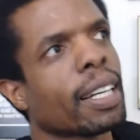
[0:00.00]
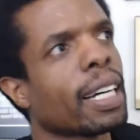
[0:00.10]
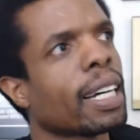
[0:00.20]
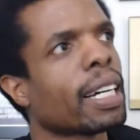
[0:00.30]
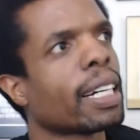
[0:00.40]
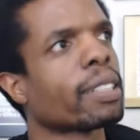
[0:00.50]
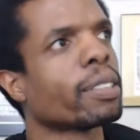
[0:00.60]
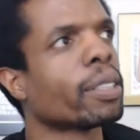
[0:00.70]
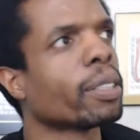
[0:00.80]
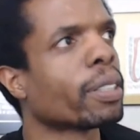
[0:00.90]
I don't
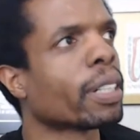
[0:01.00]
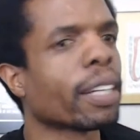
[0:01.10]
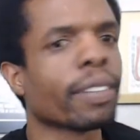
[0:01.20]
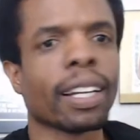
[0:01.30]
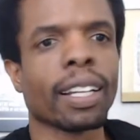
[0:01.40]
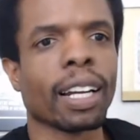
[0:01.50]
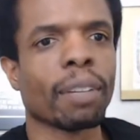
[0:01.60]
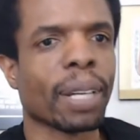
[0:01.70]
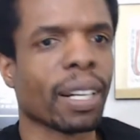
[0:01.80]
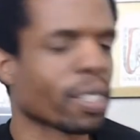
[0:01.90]
know. I got a lot of
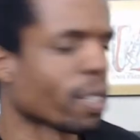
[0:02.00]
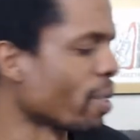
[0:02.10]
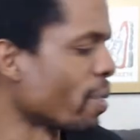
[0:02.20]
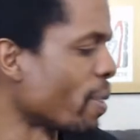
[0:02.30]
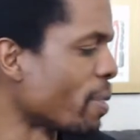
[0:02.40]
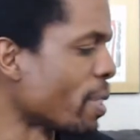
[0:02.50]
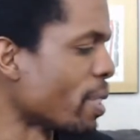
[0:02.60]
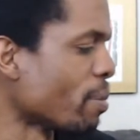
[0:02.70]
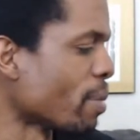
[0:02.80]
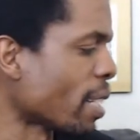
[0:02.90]
pairs of 350s.
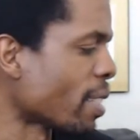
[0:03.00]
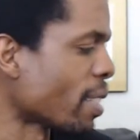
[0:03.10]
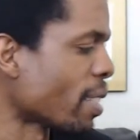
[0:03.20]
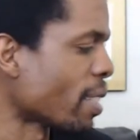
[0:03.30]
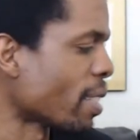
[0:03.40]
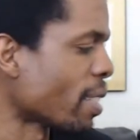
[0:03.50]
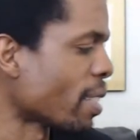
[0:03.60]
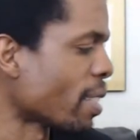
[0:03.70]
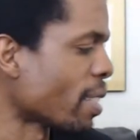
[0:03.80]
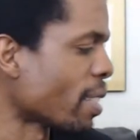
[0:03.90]
I guess maybe
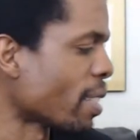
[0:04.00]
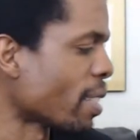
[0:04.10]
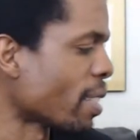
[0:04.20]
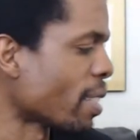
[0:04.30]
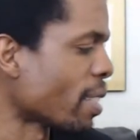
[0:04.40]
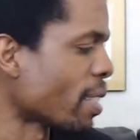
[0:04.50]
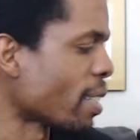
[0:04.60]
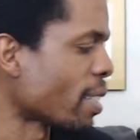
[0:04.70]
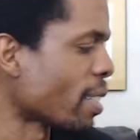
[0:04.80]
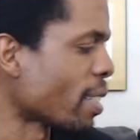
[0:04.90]
like 30 or
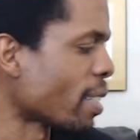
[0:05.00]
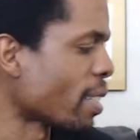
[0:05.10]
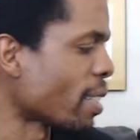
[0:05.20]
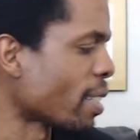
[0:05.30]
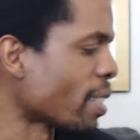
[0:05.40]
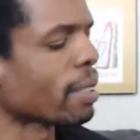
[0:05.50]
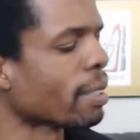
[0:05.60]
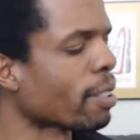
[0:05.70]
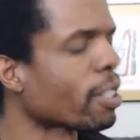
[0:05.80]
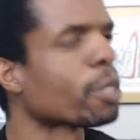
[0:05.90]
something.
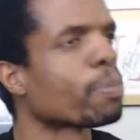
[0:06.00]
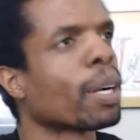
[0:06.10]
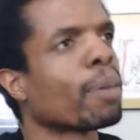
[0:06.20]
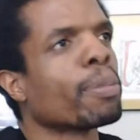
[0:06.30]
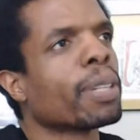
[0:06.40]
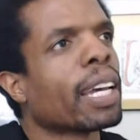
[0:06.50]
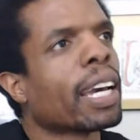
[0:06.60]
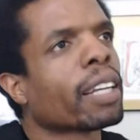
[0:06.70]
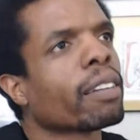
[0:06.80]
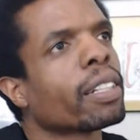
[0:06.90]
30 is probably
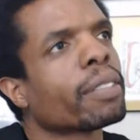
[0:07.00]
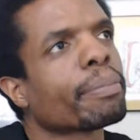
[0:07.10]
accurate.